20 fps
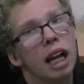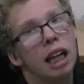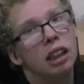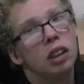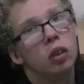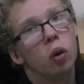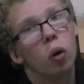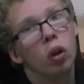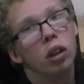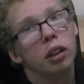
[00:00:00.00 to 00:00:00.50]
It's
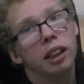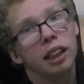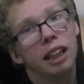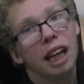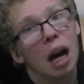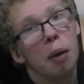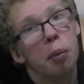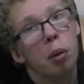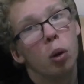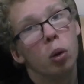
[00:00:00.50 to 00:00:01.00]
got the
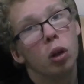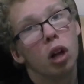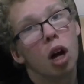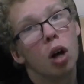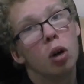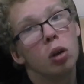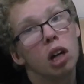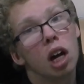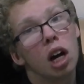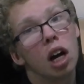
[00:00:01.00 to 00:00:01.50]
Apple
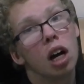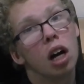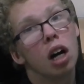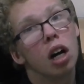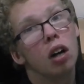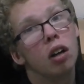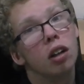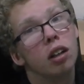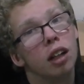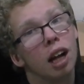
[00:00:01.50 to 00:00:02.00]
logo
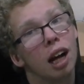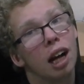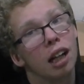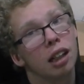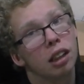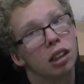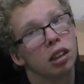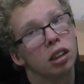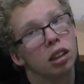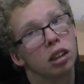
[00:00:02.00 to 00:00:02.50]
and that
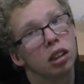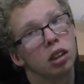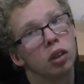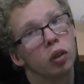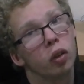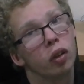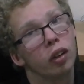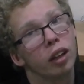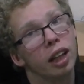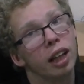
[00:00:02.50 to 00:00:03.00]

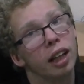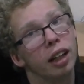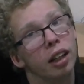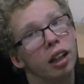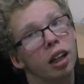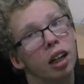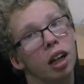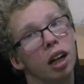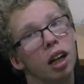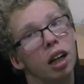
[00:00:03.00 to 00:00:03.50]
sort of thing.
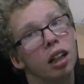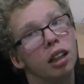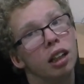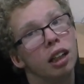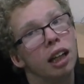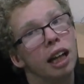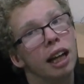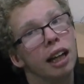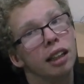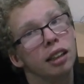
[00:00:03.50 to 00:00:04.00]
The
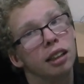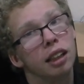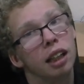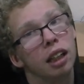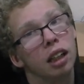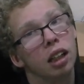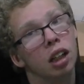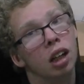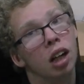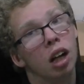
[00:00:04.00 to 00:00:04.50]
next
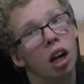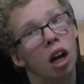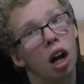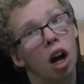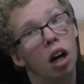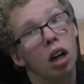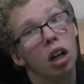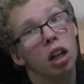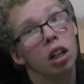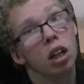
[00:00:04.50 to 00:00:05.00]
thing
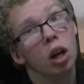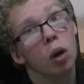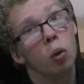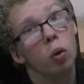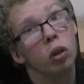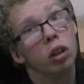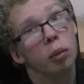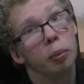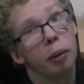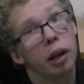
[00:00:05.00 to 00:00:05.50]
I'm going to go
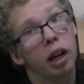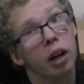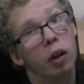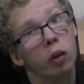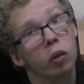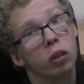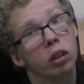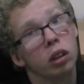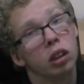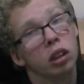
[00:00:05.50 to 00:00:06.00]
on
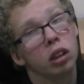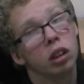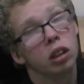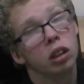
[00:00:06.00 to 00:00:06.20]
about